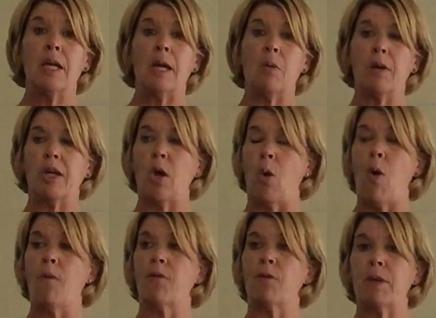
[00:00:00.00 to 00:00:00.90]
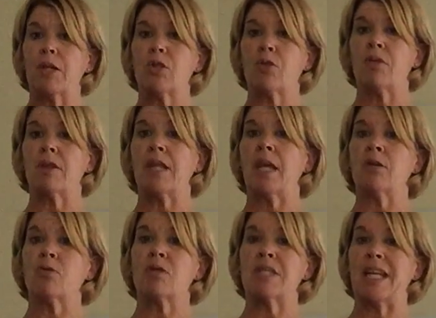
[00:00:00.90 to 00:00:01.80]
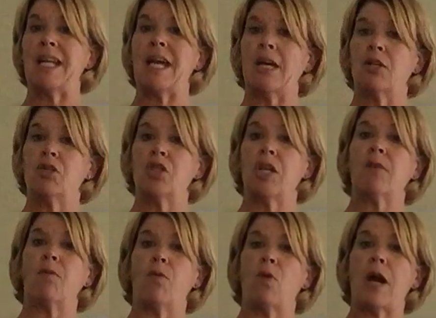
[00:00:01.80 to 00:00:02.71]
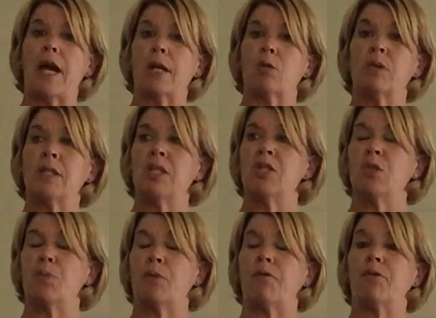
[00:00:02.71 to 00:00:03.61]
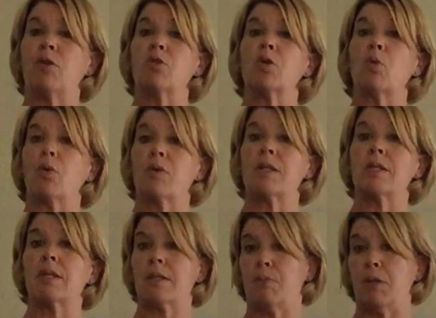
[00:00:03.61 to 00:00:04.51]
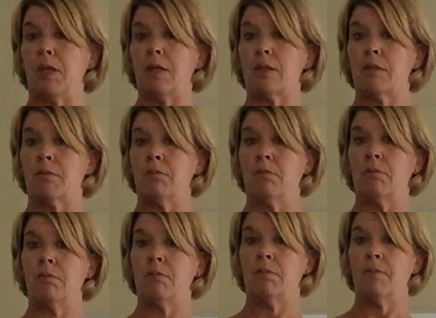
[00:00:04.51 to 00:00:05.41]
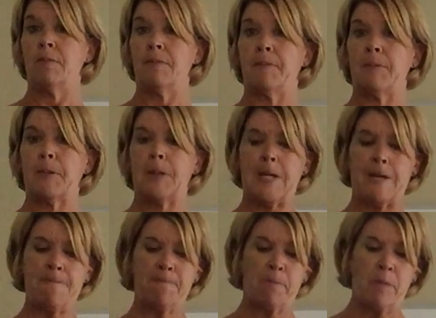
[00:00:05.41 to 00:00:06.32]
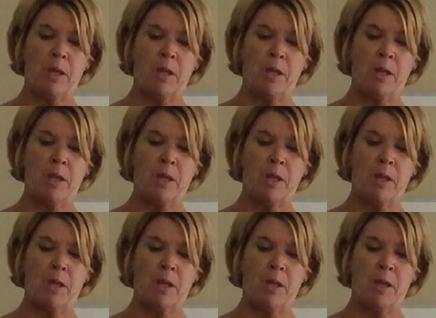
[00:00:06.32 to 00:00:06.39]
And we go over and make sure that they understand how to check for adequate tissue perfusion, or the 6 Ps. Okay?